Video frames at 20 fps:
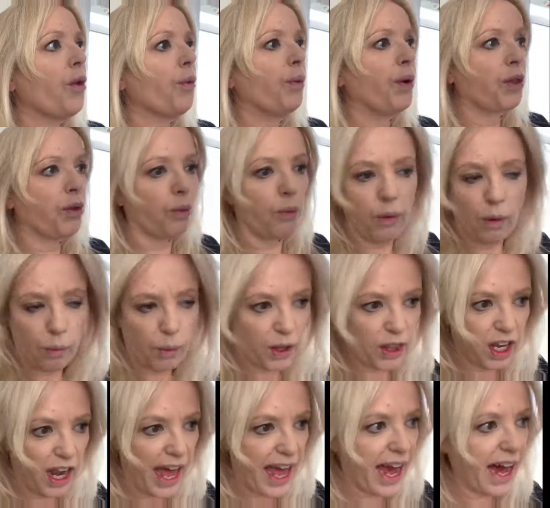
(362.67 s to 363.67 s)
with with
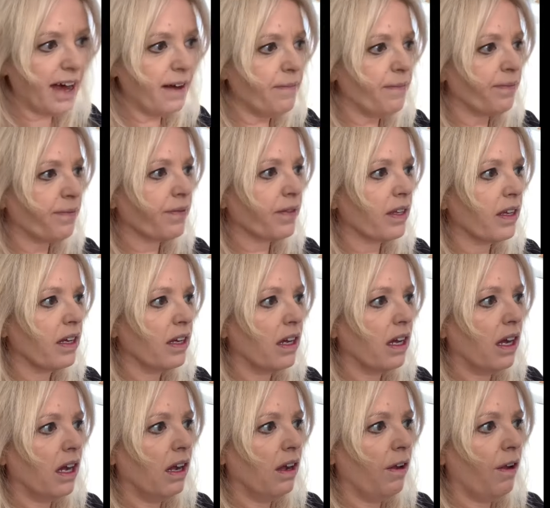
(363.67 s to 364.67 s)
Leia.
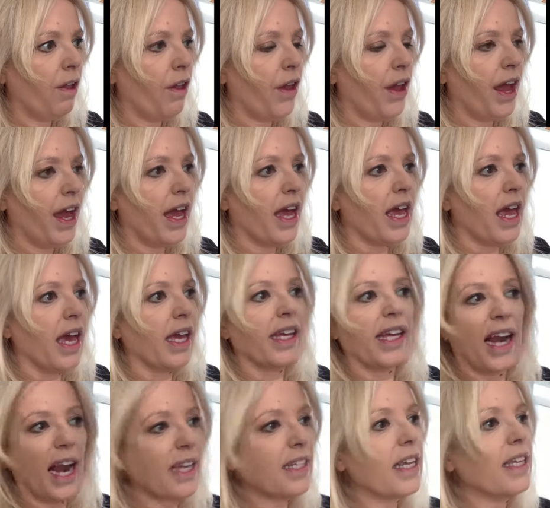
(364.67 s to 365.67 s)
He
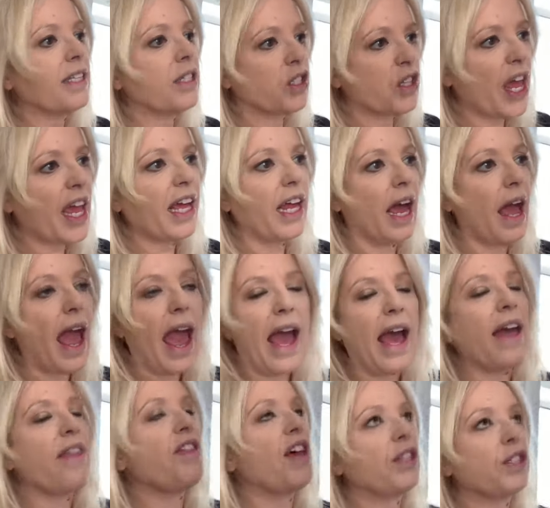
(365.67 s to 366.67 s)
doesn't see,
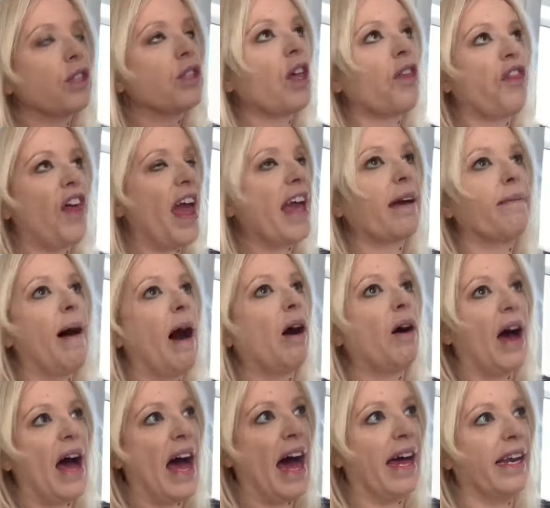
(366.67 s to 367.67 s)
and this is the thing about
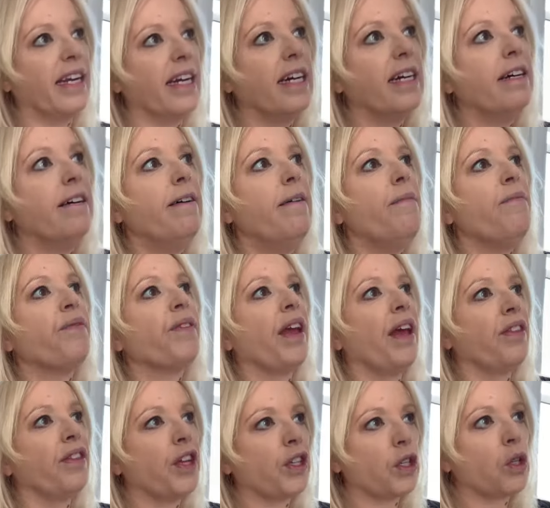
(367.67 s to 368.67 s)
Han.
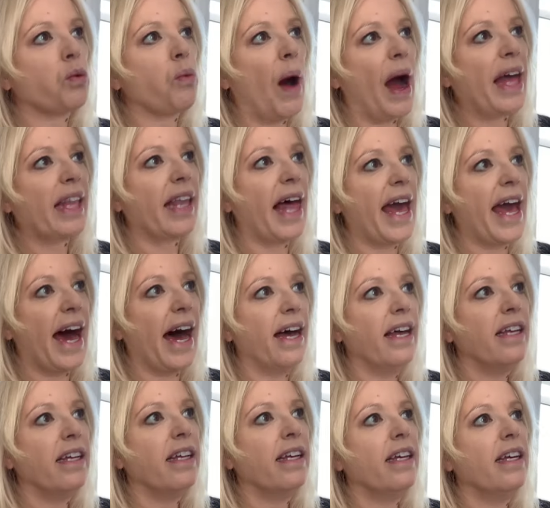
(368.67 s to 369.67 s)
This is why Leia
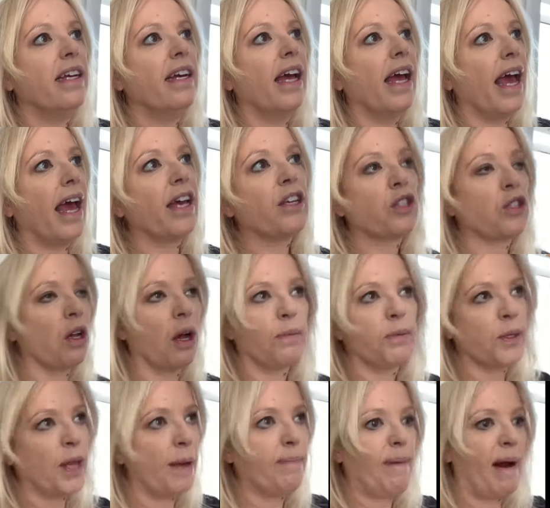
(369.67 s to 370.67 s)
is so
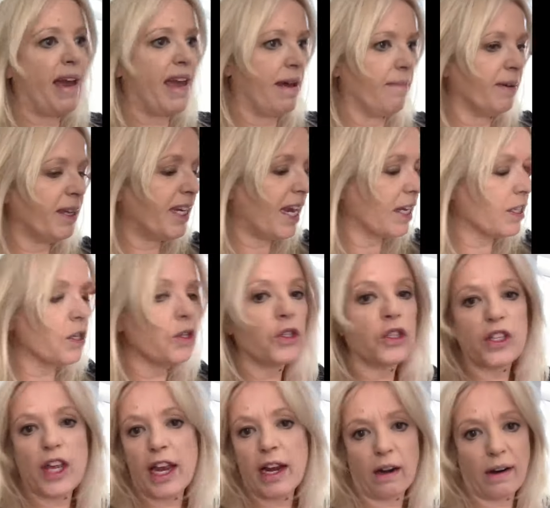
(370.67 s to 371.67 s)
upset by him. He doesn't
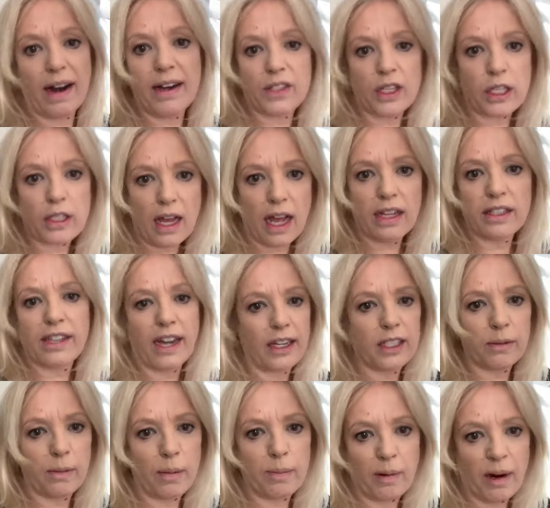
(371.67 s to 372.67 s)
see her as this
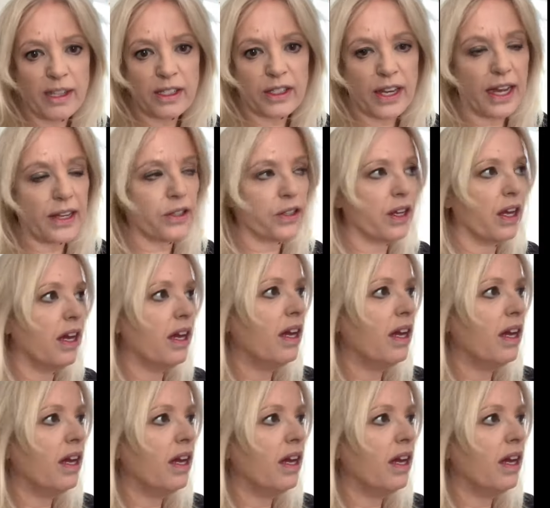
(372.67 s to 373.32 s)
untouchable princess.